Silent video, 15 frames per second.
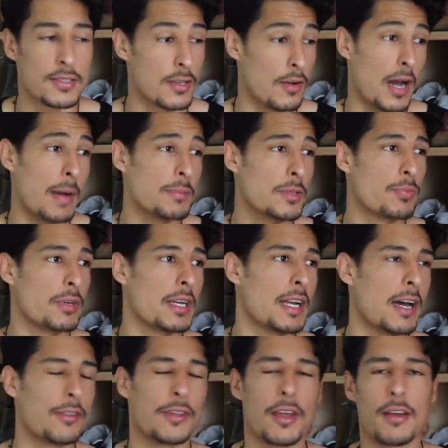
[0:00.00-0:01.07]
So I'm just putting
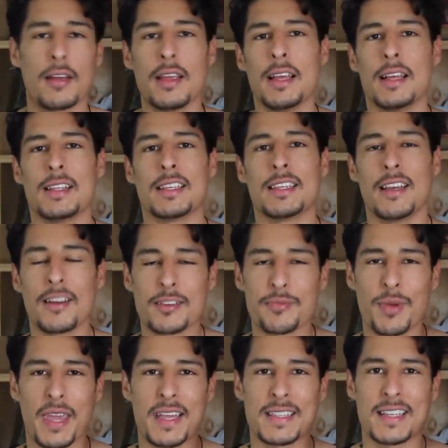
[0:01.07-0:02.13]
it out there, Young
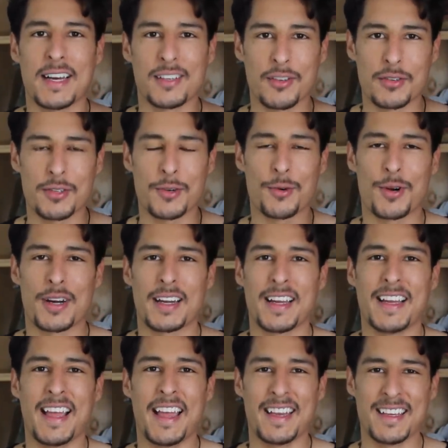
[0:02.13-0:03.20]
Spades underscore
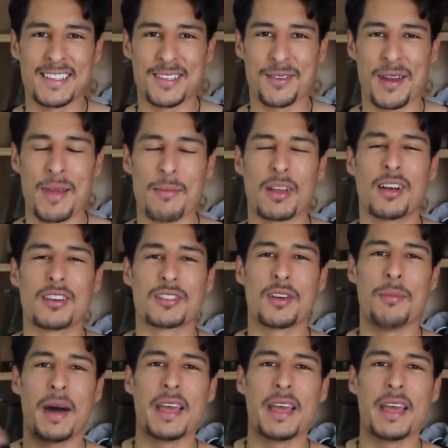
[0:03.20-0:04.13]
at Instagram, and also